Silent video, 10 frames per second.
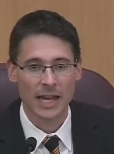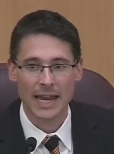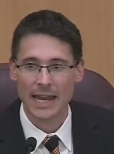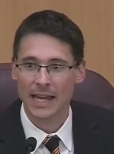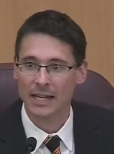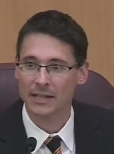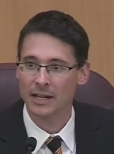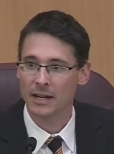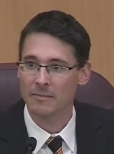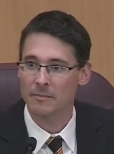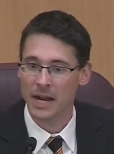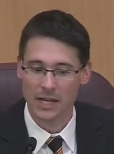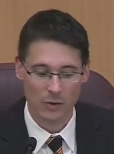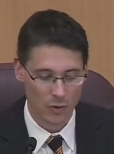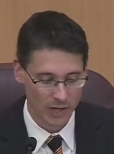And uh,
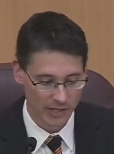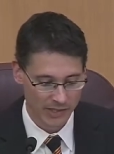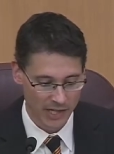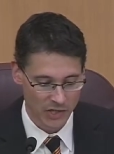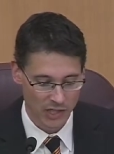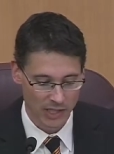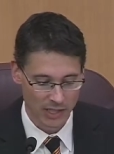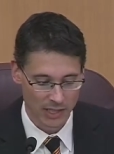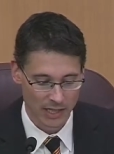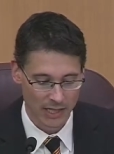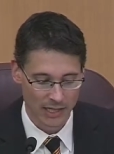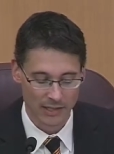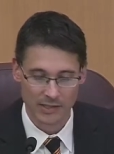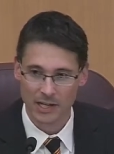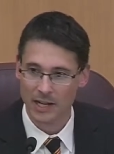my organization
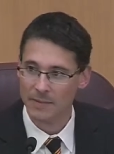has uh,